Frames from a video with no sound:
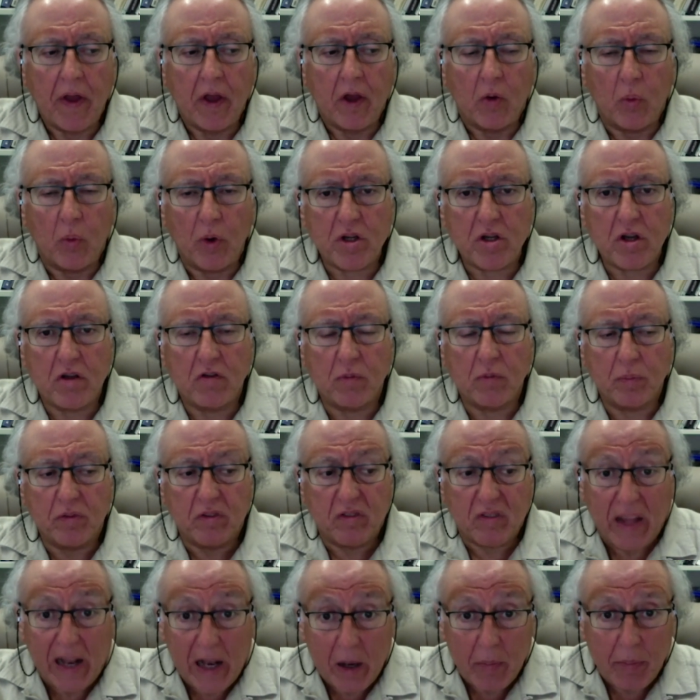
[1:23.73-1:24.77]
which is
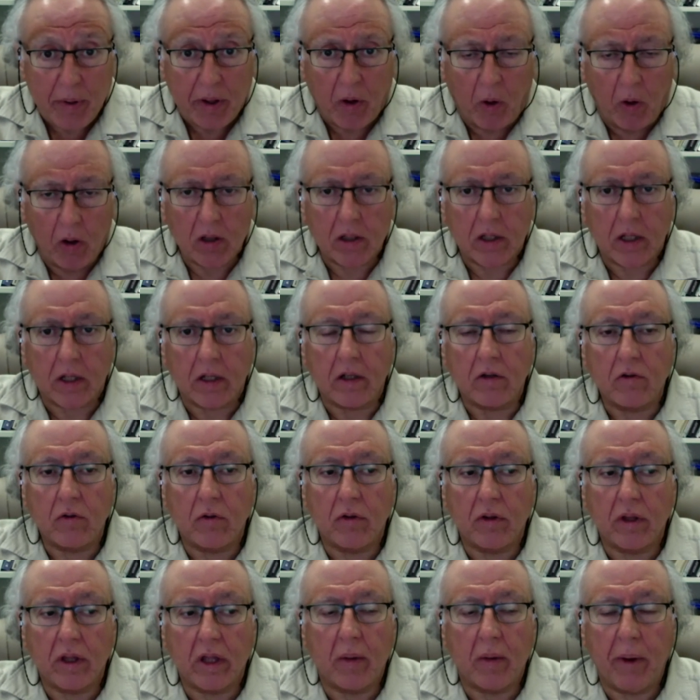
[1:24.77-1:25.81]
still beholden to
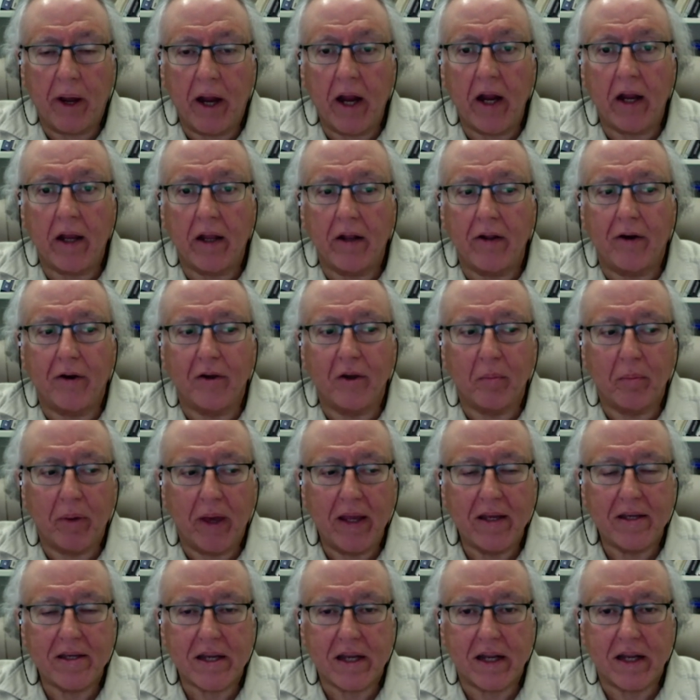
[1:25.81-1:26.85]
the American
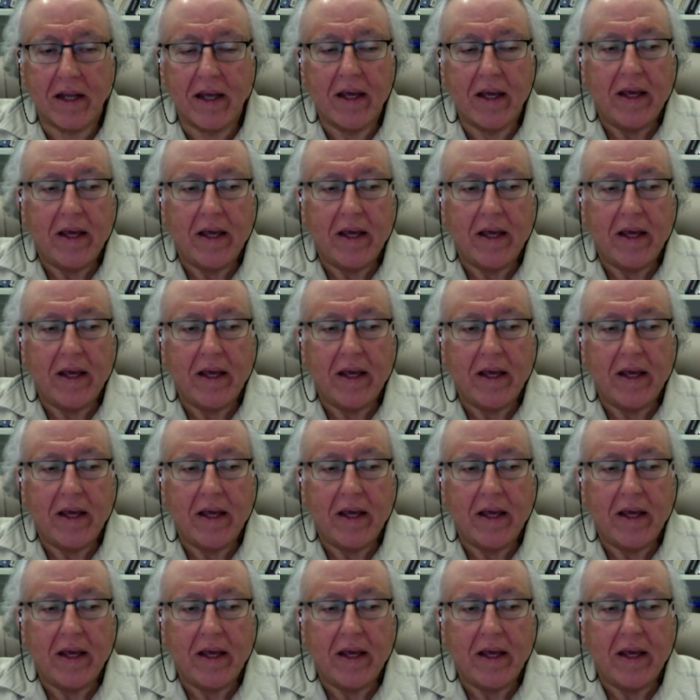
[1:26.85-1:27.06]
occupation,